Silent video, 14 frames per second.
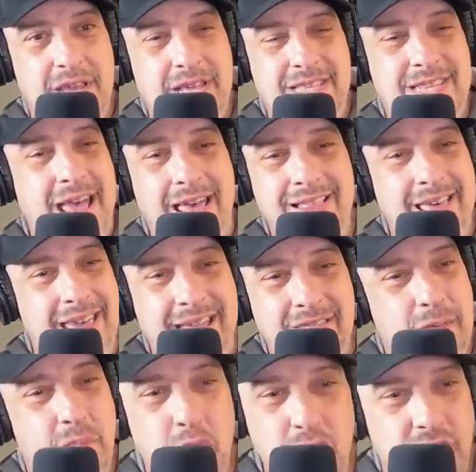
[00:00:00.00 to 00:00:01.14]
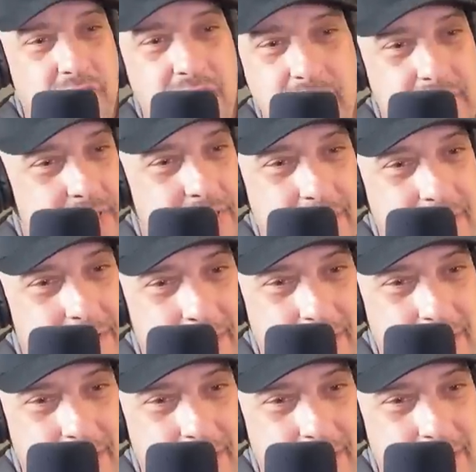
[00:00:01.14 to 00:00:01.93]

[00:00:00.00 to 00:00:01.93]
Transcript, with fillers: it's not like in the movies